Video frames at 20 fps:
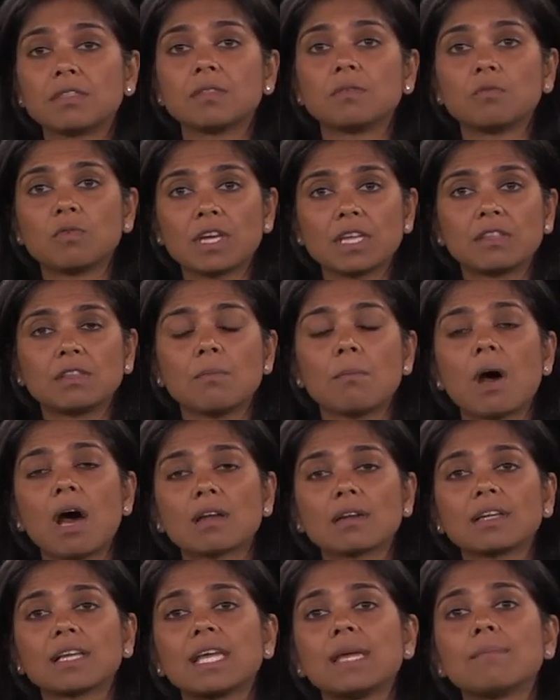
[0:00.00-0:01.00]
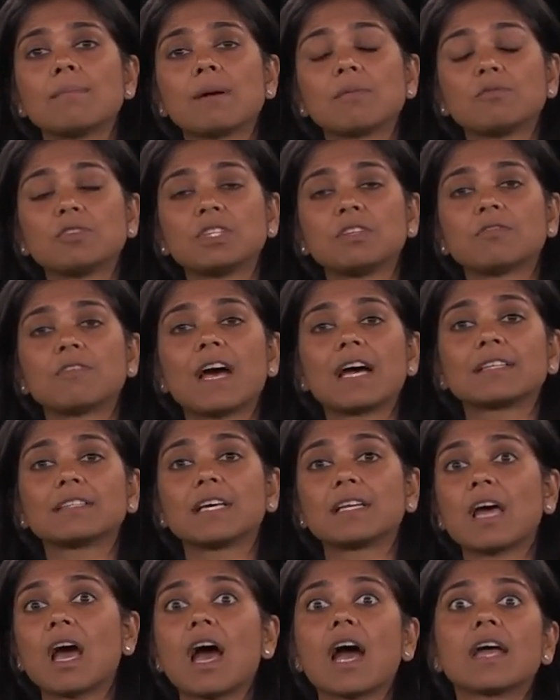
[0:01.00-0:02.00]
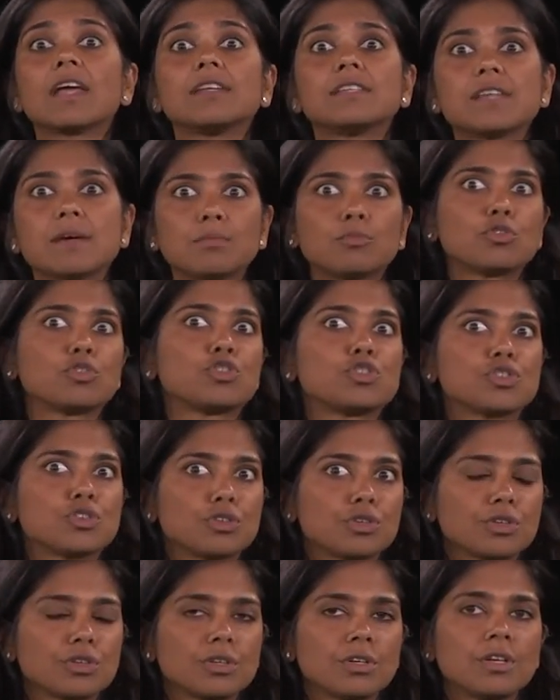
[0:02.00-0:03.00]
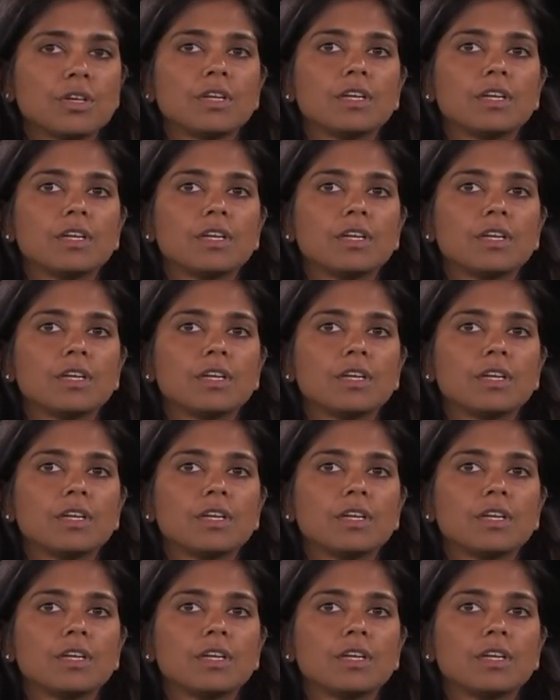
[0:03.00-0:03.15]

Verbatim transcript: where the model came up with the fact that high temperature